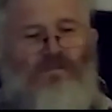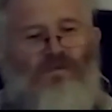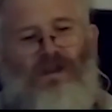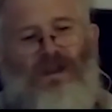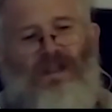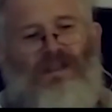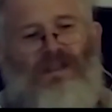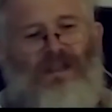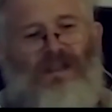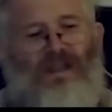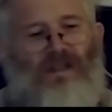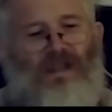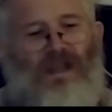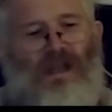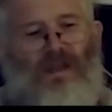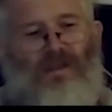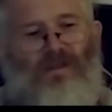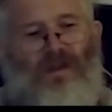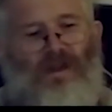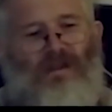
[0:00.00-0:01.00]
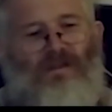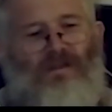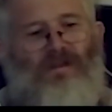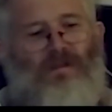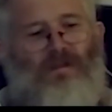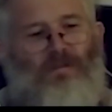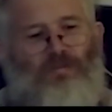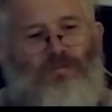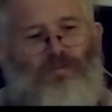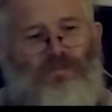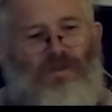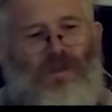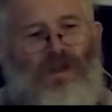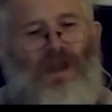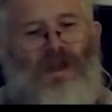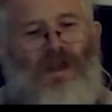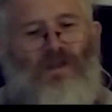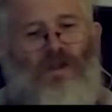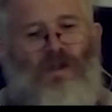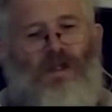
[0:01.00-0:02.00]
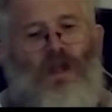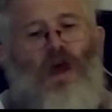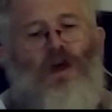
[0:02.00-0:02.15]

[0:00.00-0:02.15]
pretty neat like that. Yeah, great.